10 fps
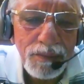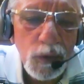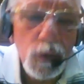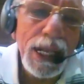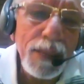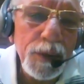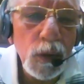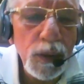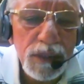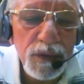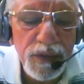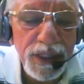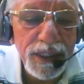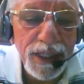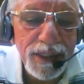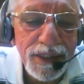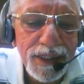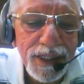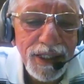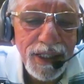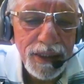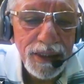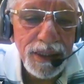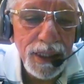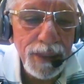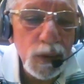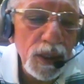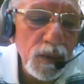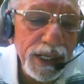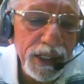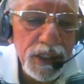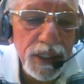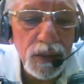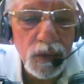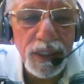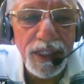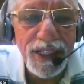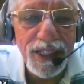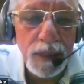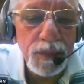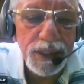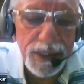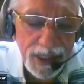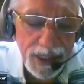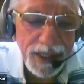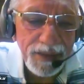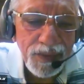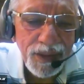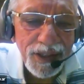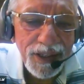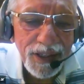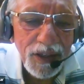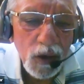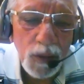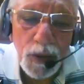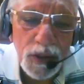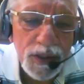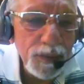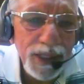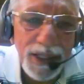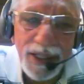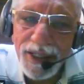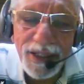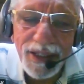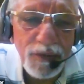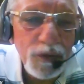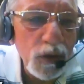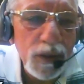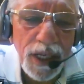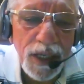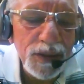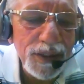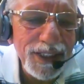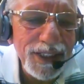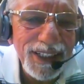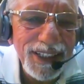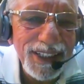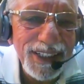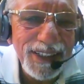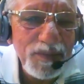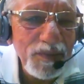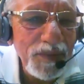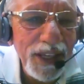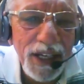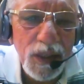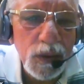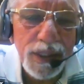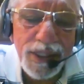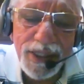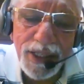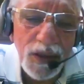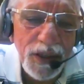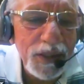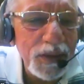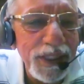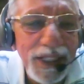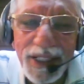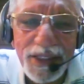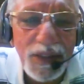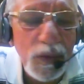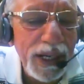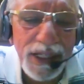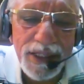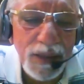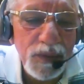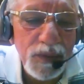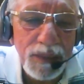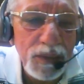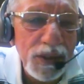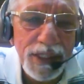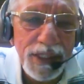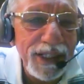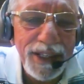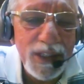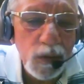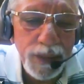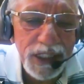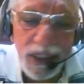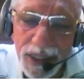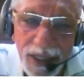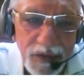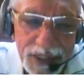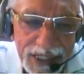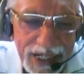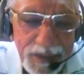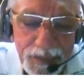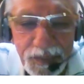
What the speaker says: What happened to his 50 tons? They seem to have vanished into the Arabian Sea or possibly flown down into the sea or into the Indus, vanished somewhere, because there's no mention after that.